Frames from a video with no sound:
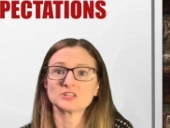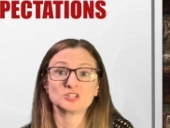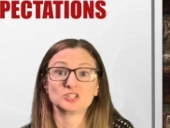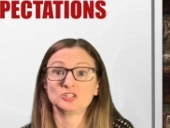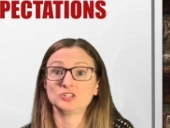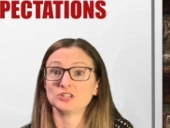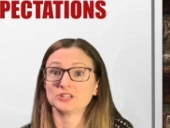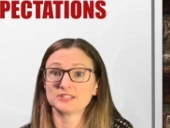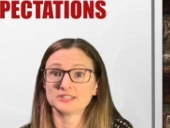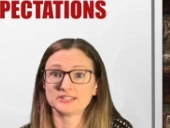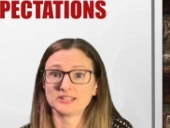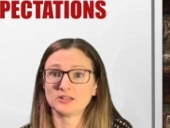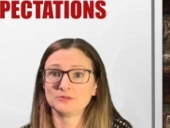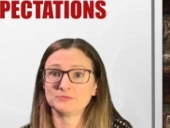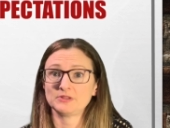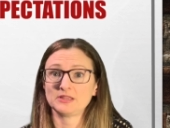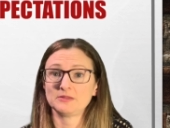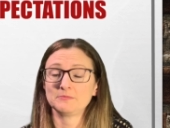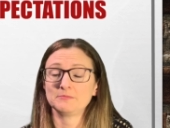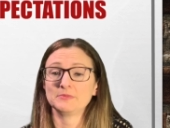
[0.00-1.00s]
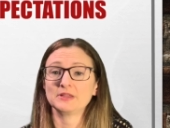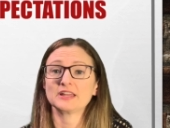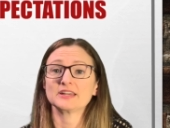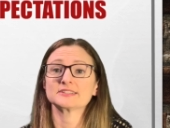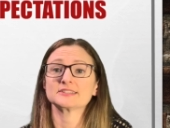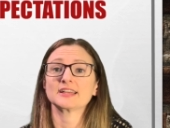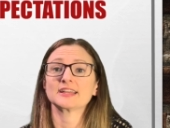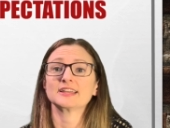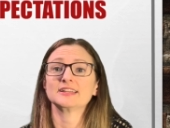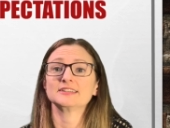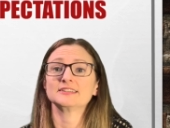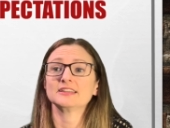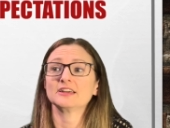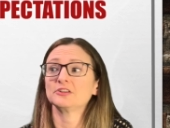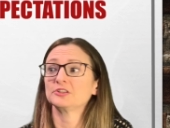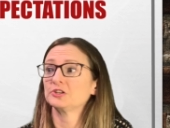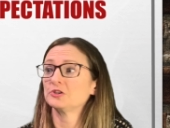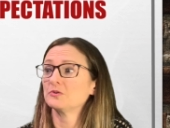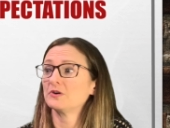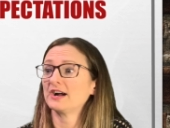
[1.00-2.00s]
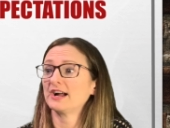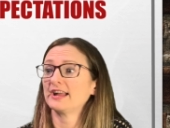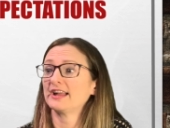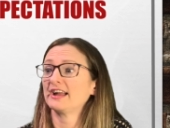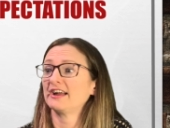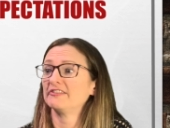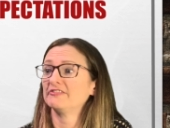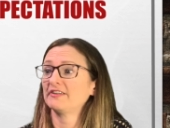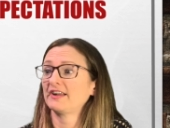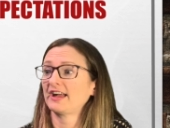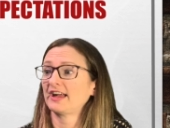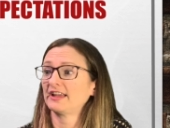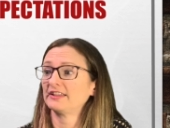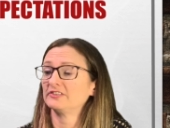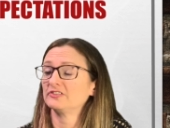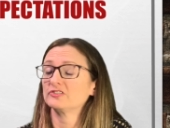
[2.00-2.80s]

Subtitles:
just tell me, because I can tell you I have had